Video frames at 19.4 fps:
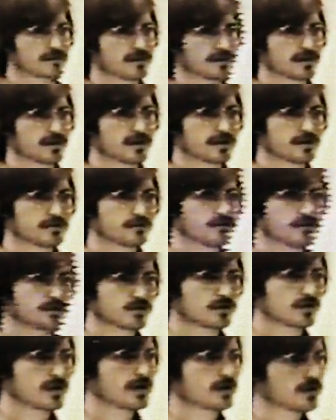that either is
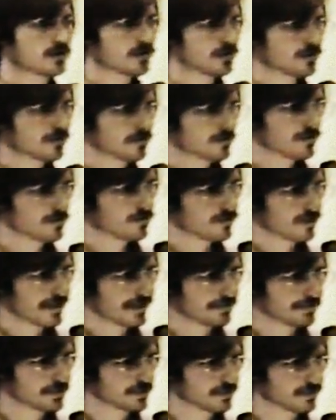changing too
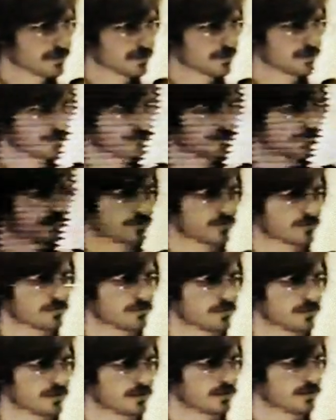rapidly or
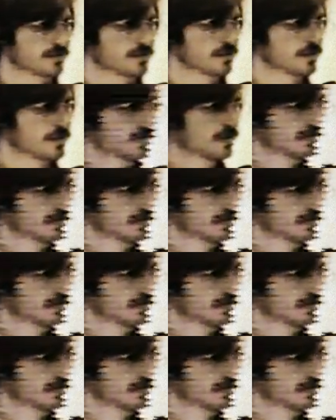is